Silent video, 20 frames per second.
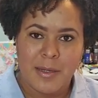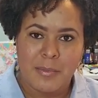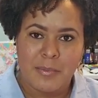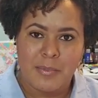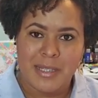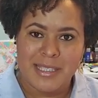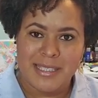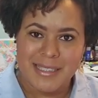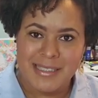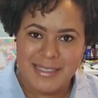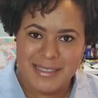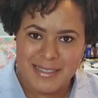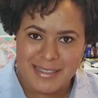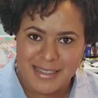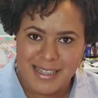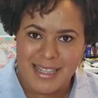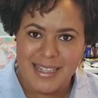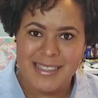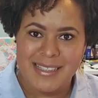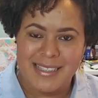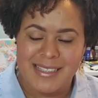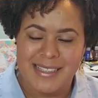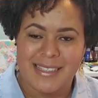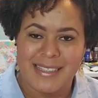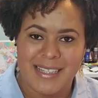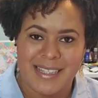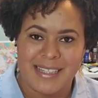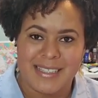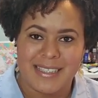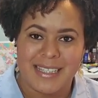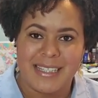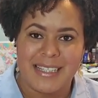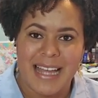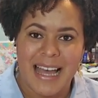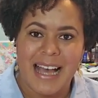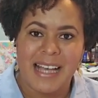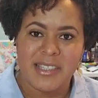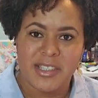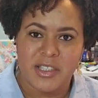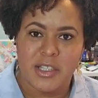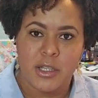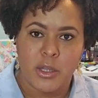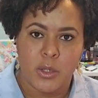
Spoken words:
but let it sit and ask the